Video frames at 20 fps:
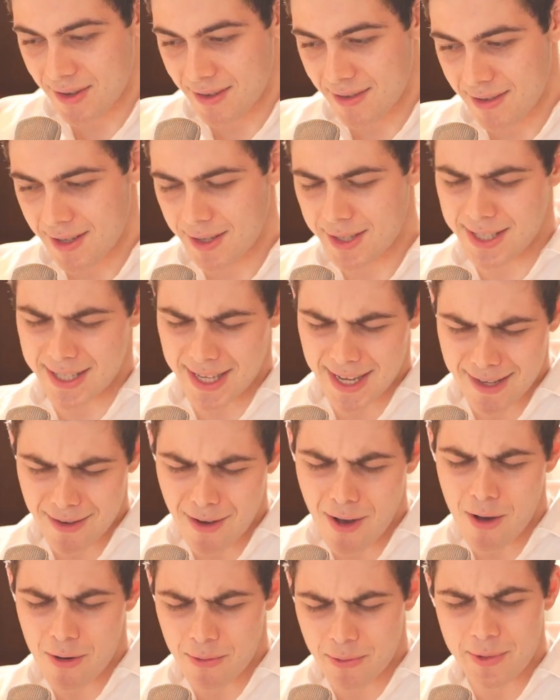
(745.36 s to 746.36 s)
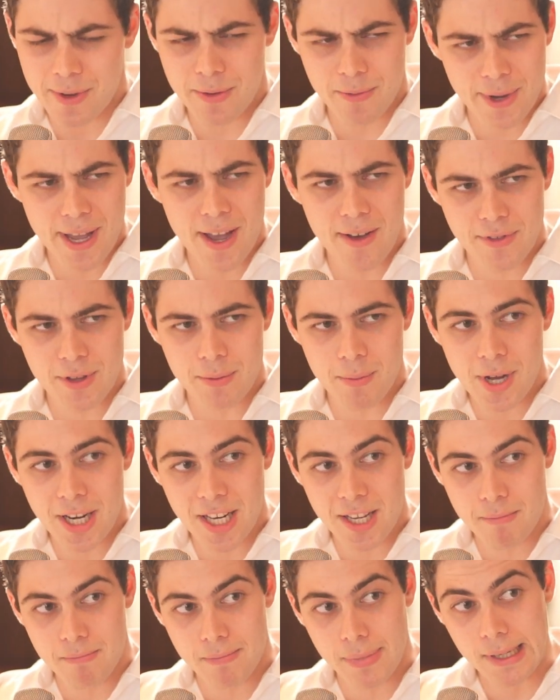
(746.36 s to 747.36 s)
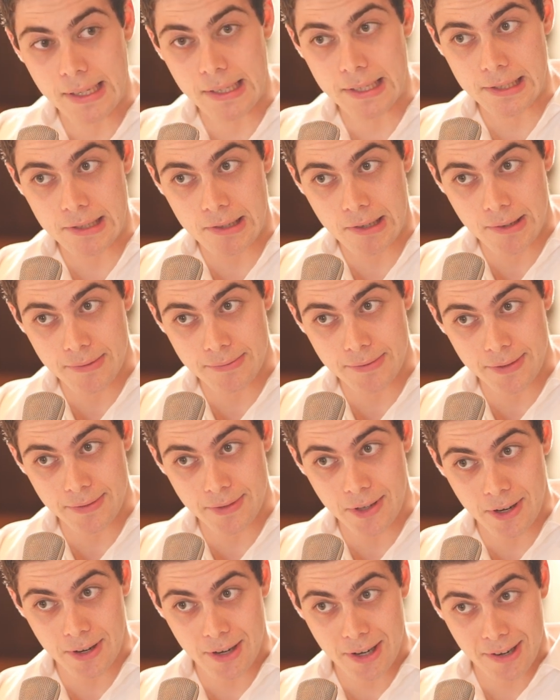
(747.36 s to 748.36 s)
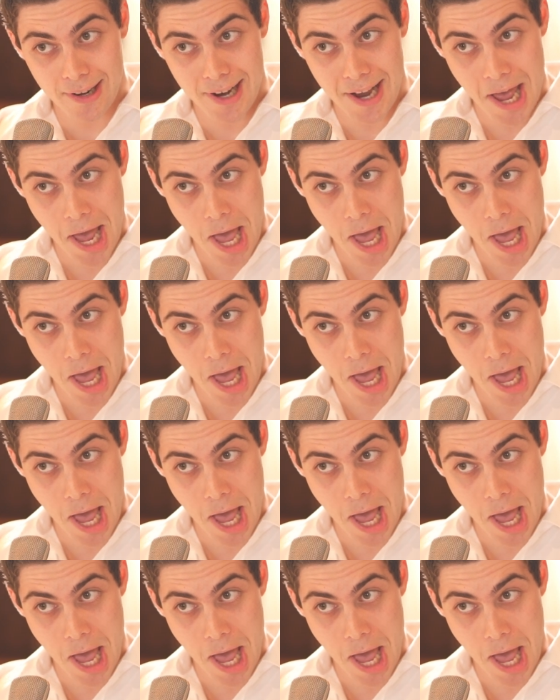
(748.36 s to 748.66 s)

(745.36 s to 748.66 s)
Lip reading: they say, we have the money based off of our